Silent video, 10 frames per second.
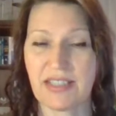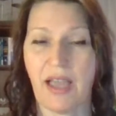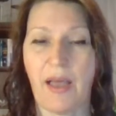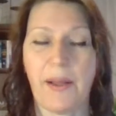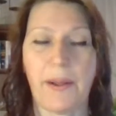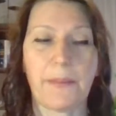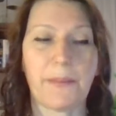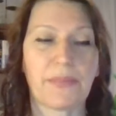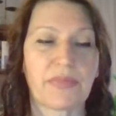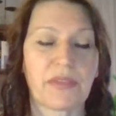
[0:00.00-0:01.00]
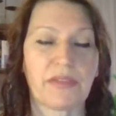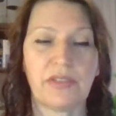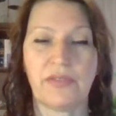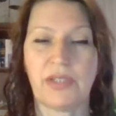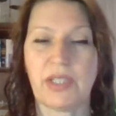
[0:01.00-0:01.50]
Feel
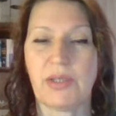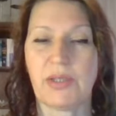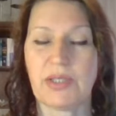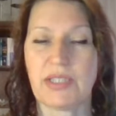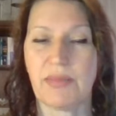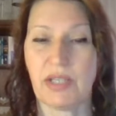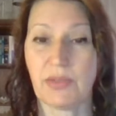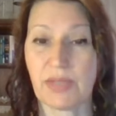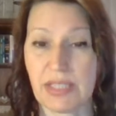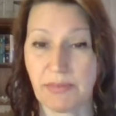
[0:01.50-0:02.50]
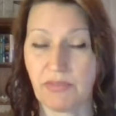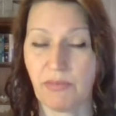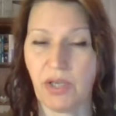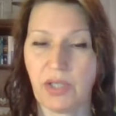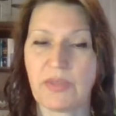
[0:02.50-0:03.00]
free to be in a receptive
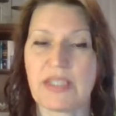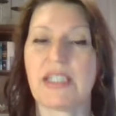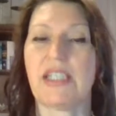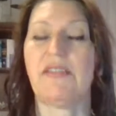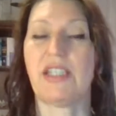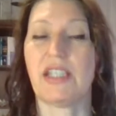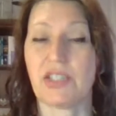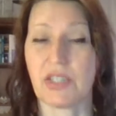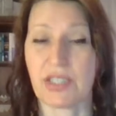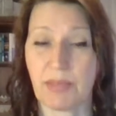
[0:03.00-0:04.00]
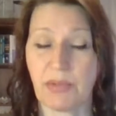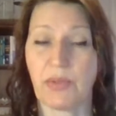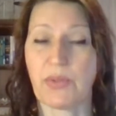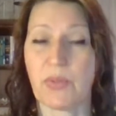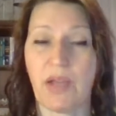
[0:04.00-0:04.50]
mode and receive the energies coming through
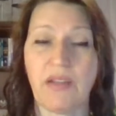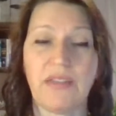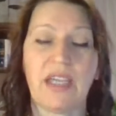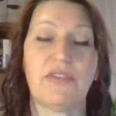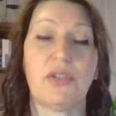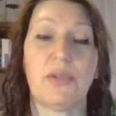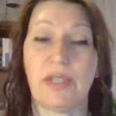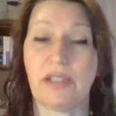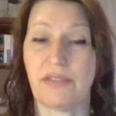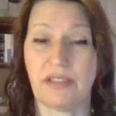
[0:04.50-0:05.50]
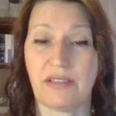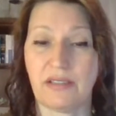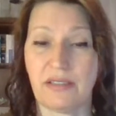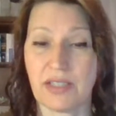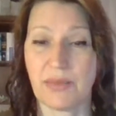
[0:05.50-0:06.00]
as well. They're here for your benefit
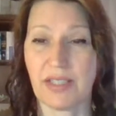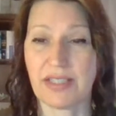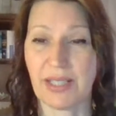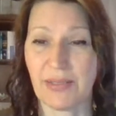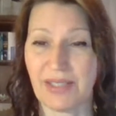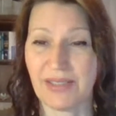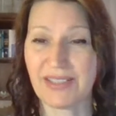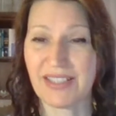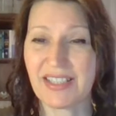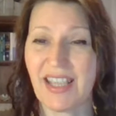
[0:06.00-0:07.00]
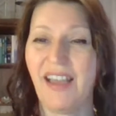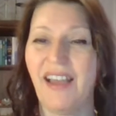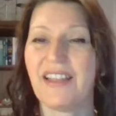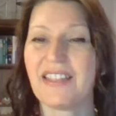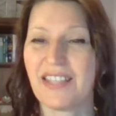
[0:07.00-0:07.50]
as well as anyone else's.
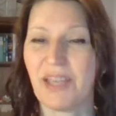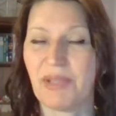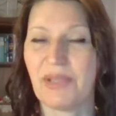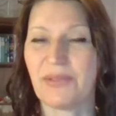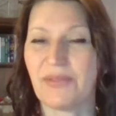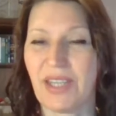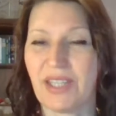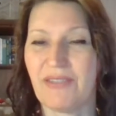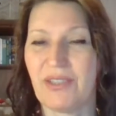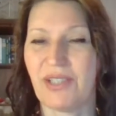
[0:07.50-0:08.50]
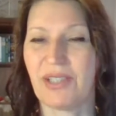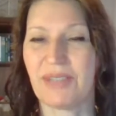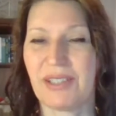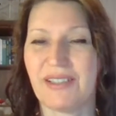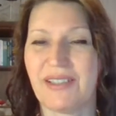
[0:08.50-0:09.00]
Sam Biddle, thank you for joining
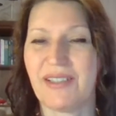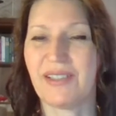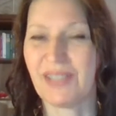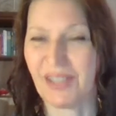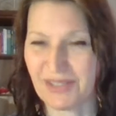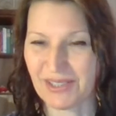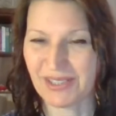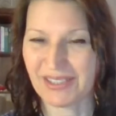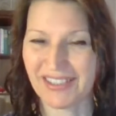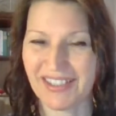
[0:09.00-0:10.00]
me. Good afternoon.